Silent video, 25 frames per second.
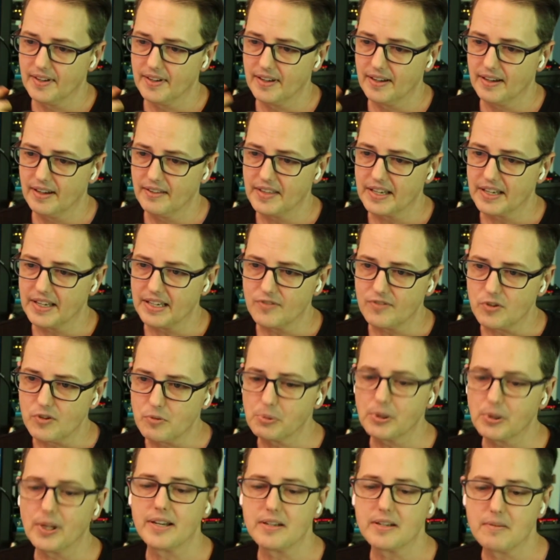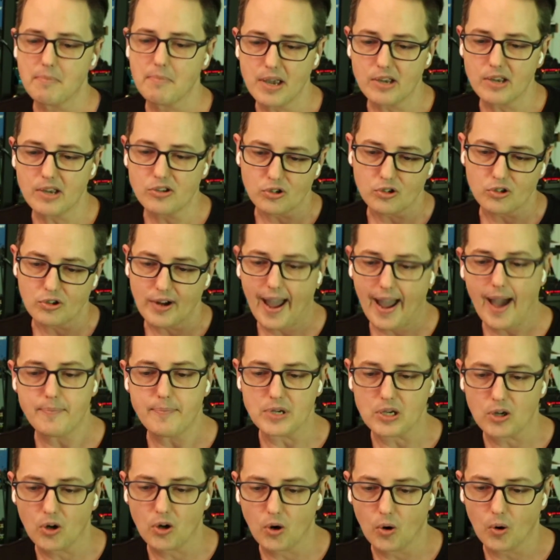I think if you played a major
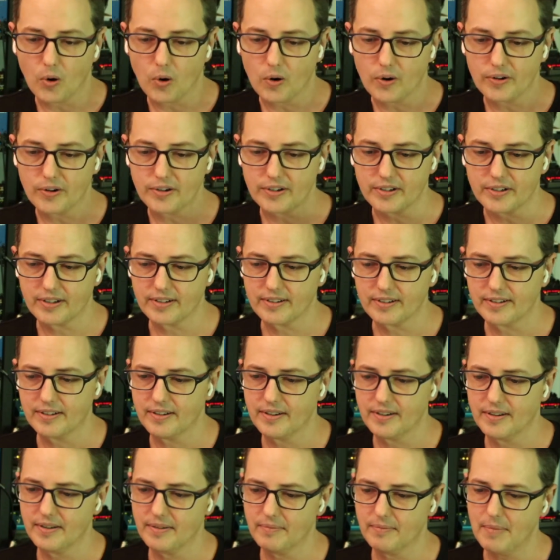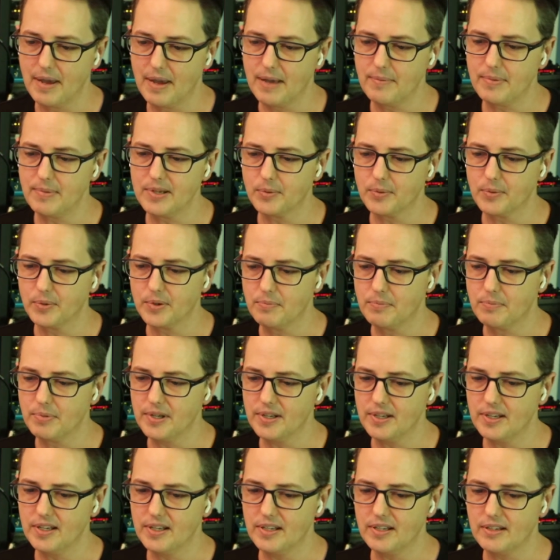happy chord, maybe it would
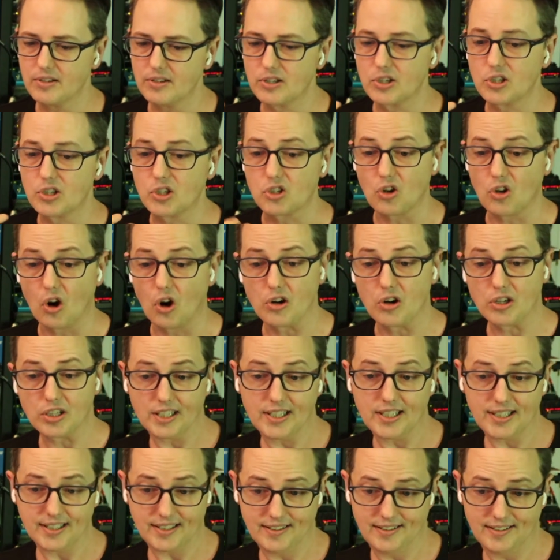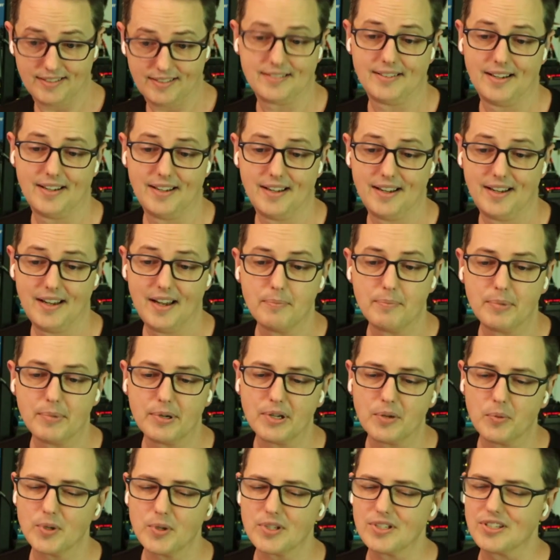be startling, but
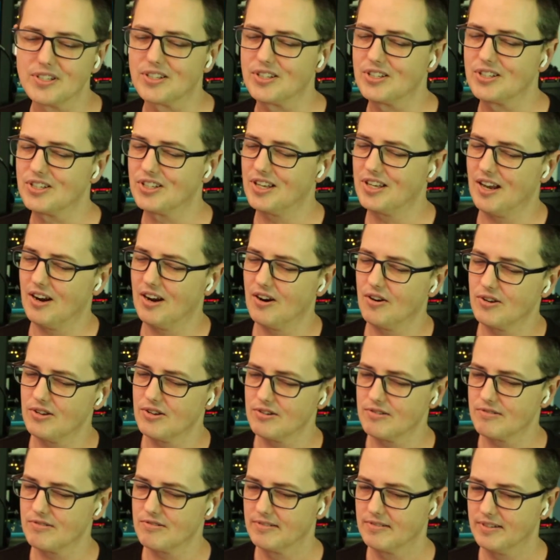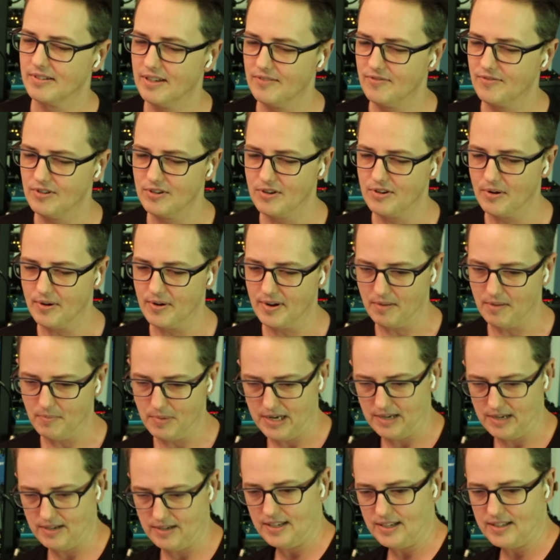it wouldn't scare you, if you know what I
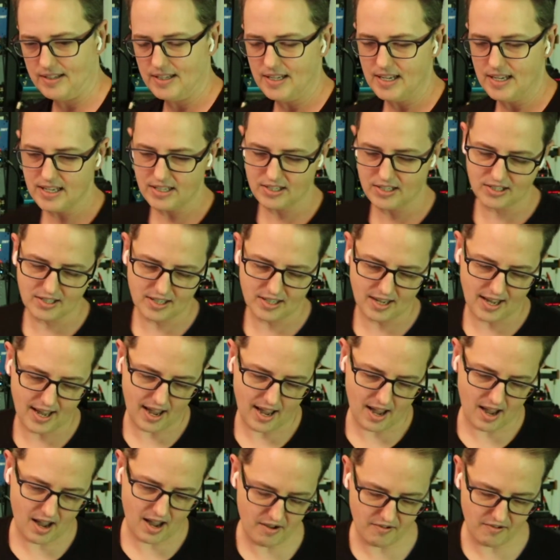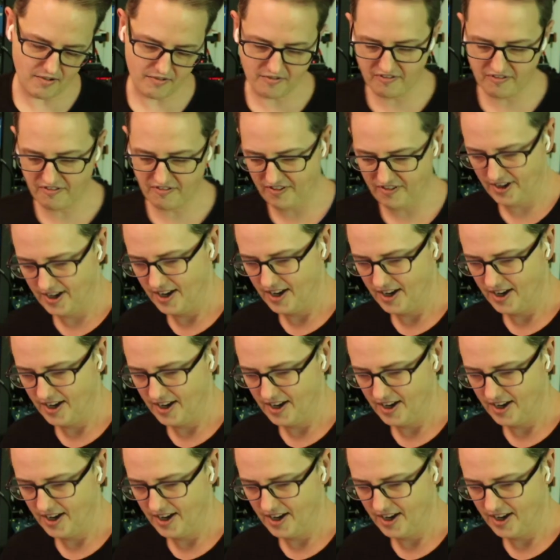mean. It needs to have